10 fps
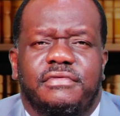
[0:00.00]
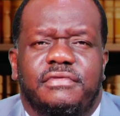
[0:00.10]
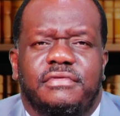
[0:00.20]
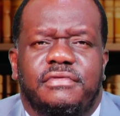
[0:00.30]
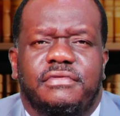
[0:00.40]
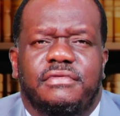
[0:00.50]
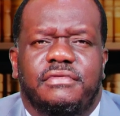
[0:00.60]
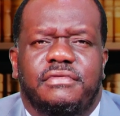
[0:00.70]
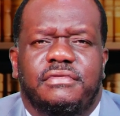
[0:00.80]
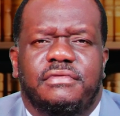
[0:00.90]

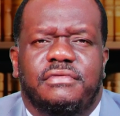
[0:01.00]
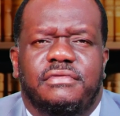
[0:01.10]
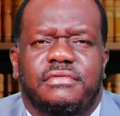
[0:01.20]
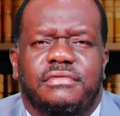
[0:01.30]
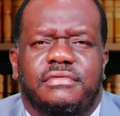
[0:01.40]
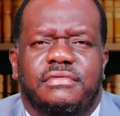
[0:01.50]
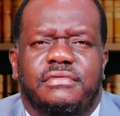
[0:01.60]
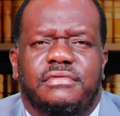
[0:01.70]
Nobody speaks.